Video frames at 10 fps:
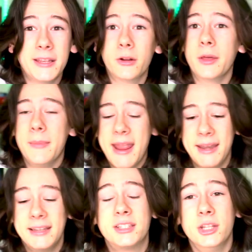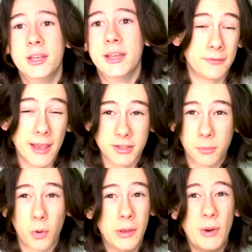year. They made it to the Fiesta
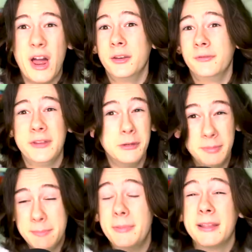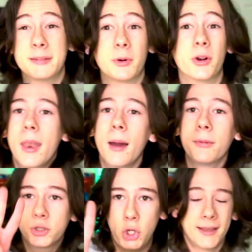Bowl. They went undefeated, beat Pittsburgh.
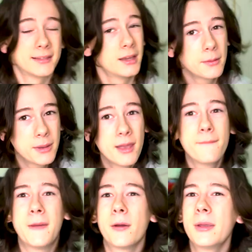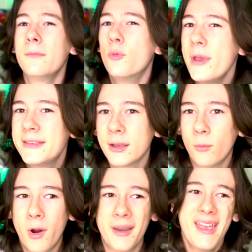Number two. It's going to be a very recent
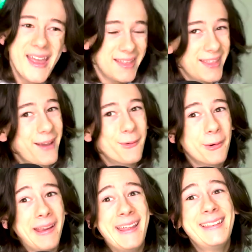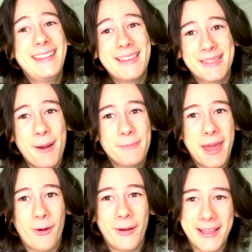one. They were in the
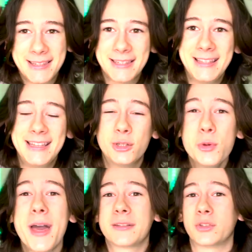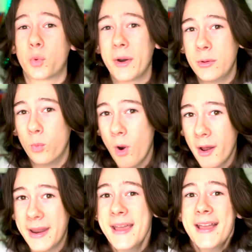thumbnail. It's the
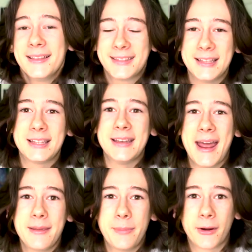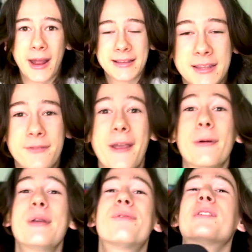2021 Cincinnati Bearcats, the
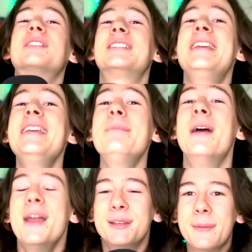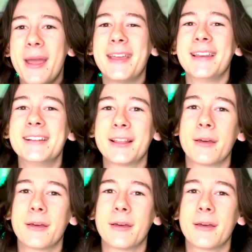very first team to make it into the